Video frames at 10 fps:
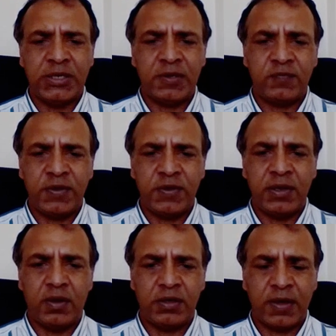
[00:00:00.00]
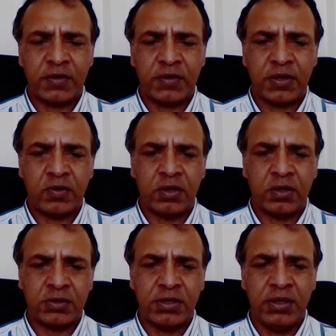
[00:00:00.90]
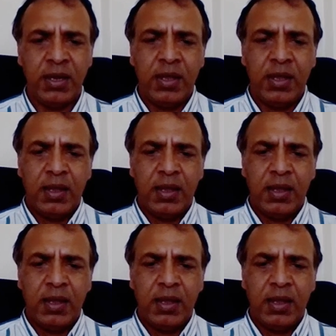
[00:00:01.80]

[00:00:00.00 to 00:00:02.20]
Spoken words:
leading the field on the African continent